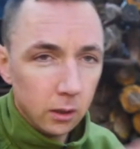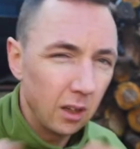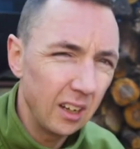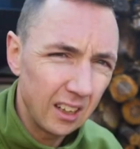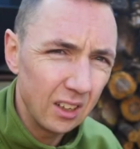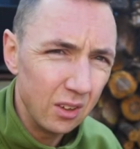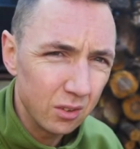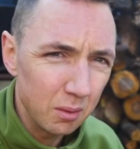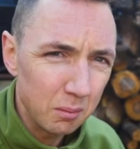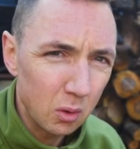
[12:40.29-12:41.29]
I'll include
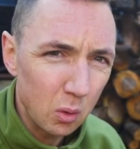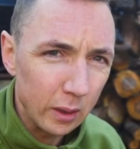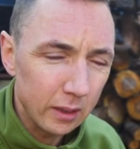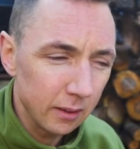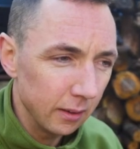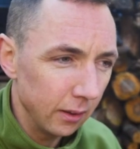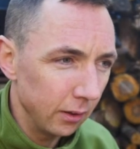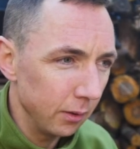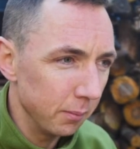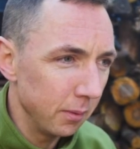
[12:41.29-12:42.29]
some quick
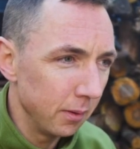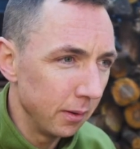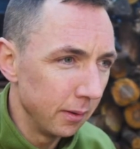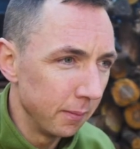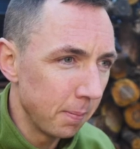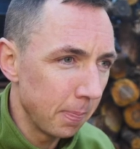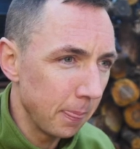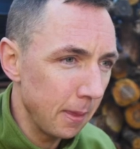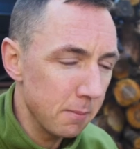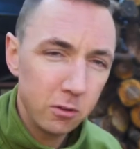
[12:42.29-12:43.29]
um,
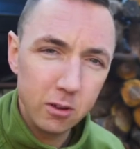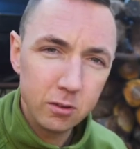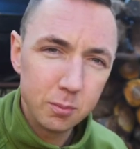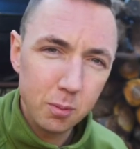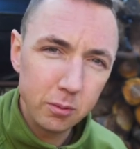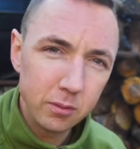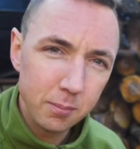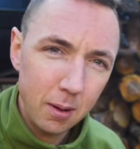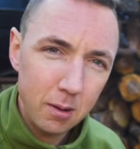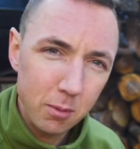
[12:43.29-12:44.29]
images, but
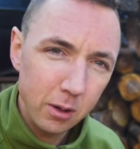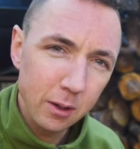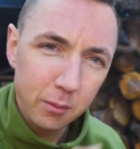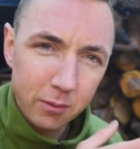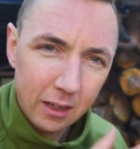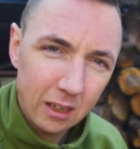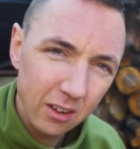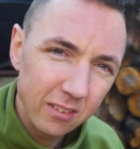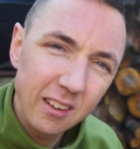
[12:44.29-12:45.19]
bear in mind they were taken like